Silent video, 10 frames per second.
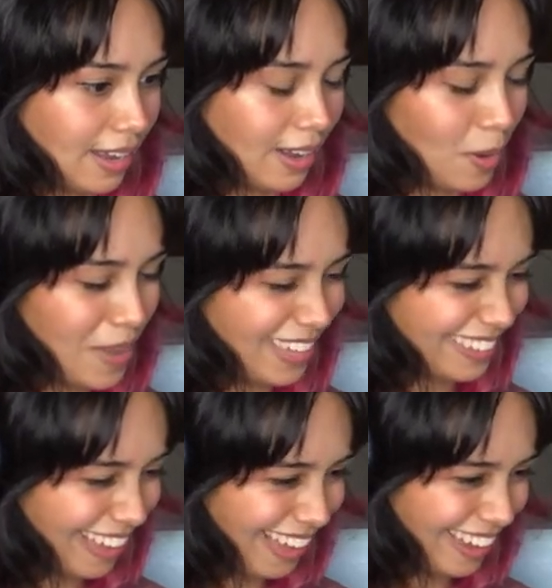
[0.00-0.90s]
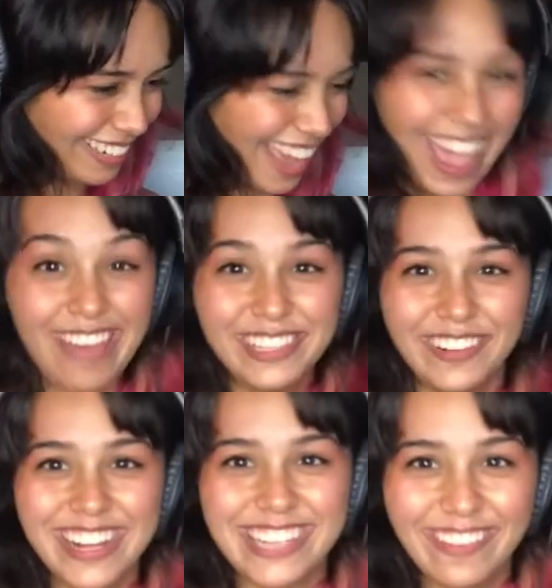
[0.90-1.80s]
Oh my god, I have to
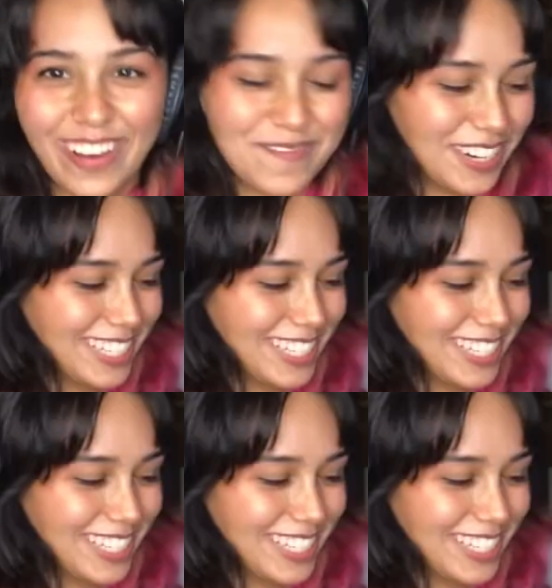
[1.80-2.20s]
watch that one more